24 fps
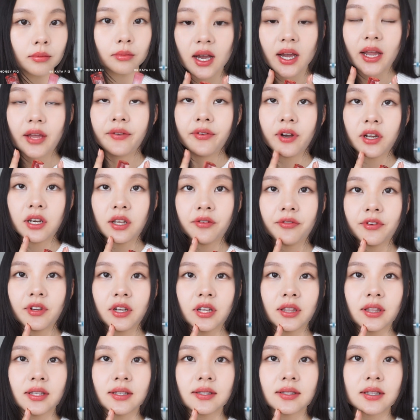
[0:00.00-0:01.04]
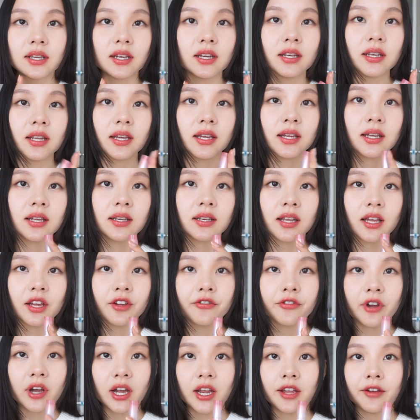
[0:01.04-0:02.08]
I have Honey Fig on this side and I
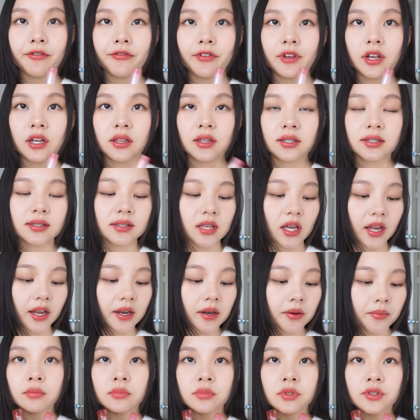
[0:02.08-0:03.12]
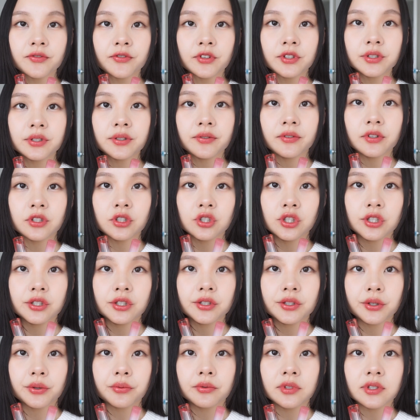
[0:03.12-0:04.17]
have CLIO Fig on this side. So first of all, the shades
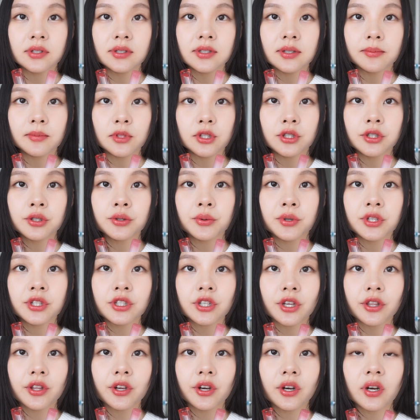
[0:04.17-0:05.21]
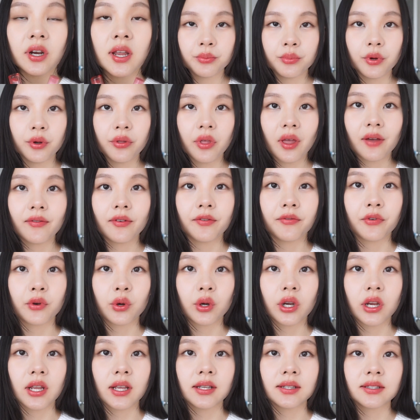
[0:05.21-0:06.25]
look really similar to each other. Both have a
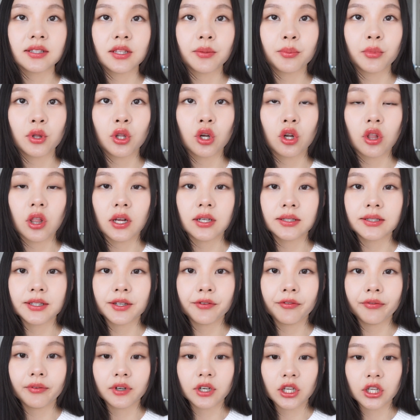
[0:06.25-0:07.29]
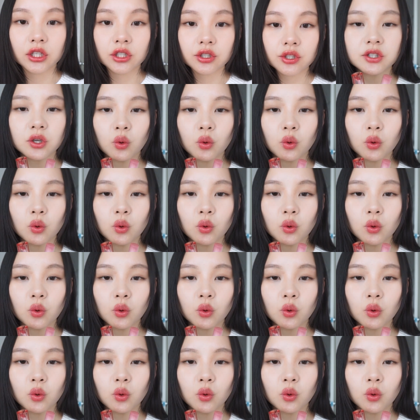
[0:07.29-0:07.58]
very similar glossy finish.